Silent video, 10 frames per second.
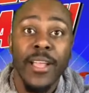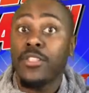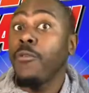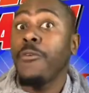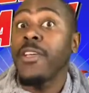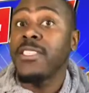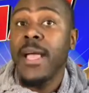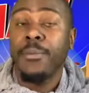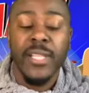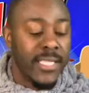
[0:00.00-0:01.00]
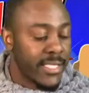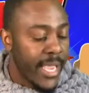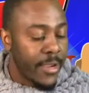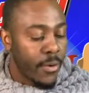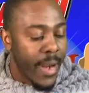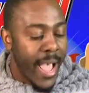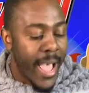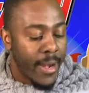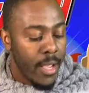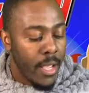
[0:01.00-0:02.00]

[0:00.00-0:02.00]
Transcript: So for example, let's say you're at